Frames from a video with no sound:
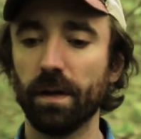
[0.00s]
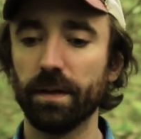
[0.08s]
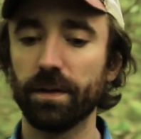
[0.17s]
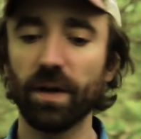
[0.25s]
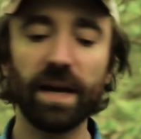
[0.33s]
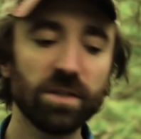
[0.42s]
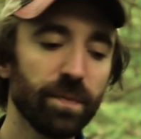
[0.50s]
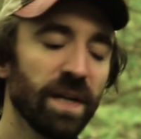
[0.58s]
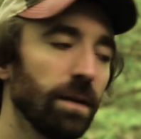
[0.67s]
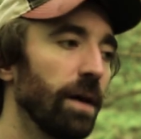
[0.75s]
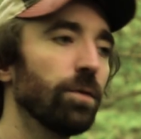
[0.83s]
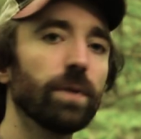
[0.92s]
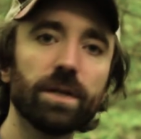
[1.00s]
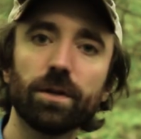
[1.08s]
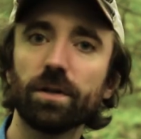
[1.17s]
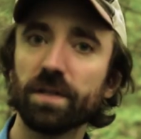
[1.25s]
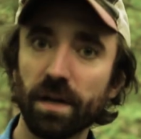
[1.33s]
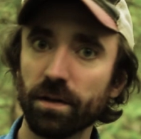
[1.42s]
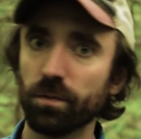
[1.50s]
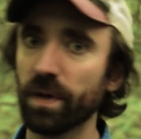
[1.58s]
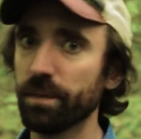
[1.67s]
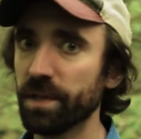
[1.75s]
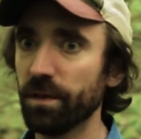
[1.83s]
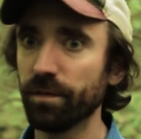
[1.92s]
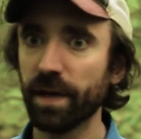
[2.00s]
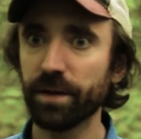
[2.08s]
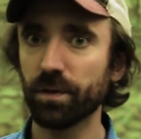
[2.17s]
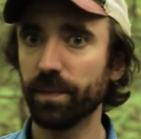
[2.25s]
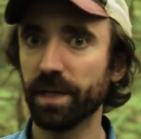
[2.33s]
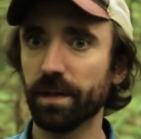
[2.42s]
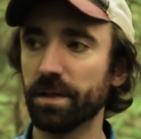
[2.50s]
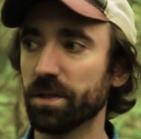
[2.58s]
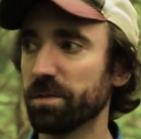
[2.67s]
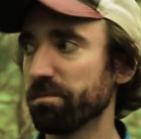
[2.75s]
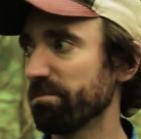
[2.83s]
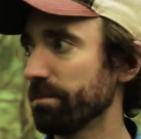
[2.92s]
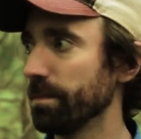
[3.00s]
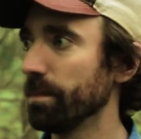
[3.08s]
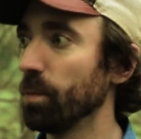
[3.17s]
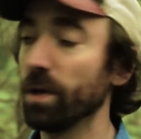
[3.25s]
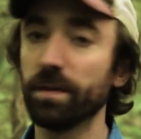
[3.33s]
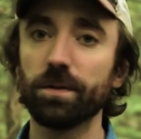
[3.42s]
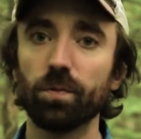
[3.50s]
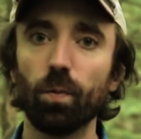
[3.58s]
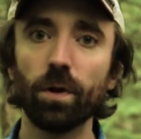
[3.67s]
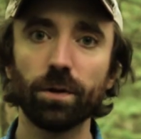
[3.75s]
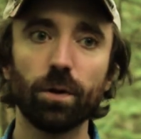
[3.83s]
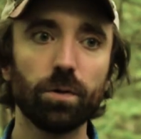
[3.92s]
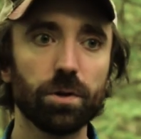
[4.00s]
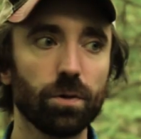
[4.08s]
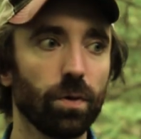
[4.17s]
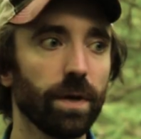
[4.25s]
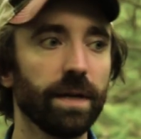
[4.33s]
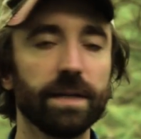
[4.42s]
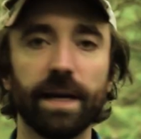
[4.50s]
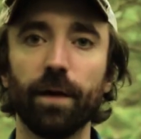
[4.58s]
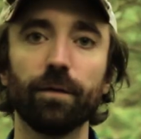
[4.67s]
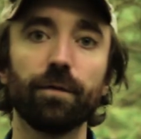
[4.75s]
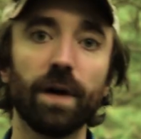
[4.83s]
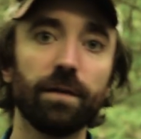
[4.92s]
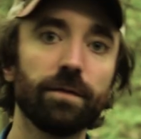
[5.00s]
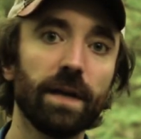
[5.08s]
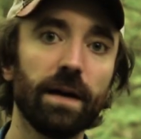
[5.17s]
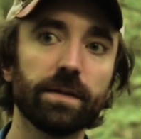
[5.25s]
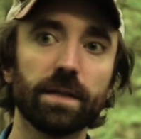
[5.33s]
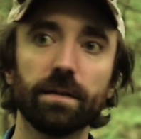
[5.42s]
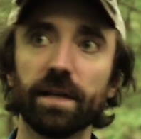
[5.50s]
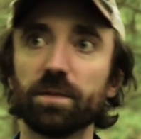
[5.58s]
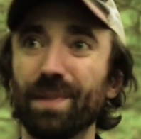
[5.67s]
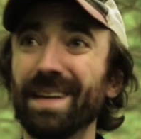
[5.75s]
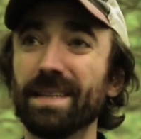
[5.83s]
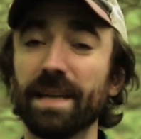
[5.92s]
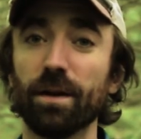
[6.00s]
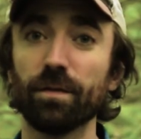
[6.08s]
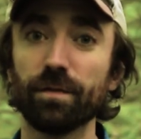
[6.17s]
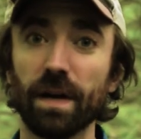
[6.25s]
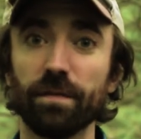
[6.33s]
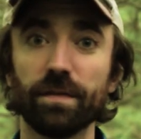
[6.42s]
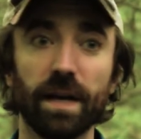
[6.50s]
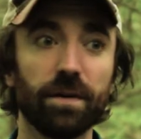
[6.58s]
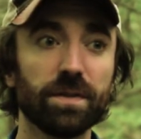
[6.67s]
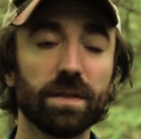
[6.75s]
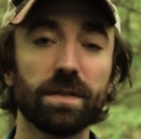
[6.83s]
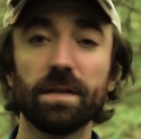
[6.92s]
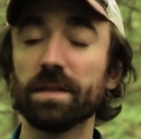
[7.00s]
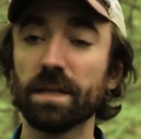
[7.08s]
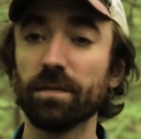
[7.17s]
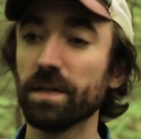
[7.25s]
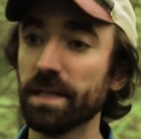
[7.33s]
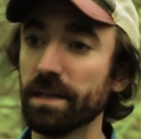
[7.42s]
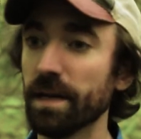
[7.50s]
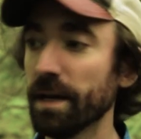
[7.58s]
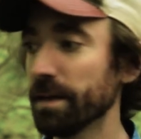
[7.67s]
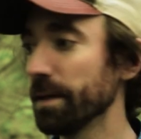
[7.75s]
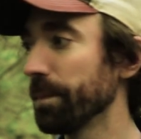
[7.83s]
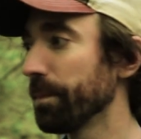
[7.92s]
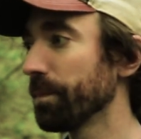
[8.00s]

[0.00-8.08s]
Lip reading: There hasn't been a lot of research done on the Ramtail Factory because, well, it's one ghost story in a town of 5,000 that's been a town of 5,000 since 1790.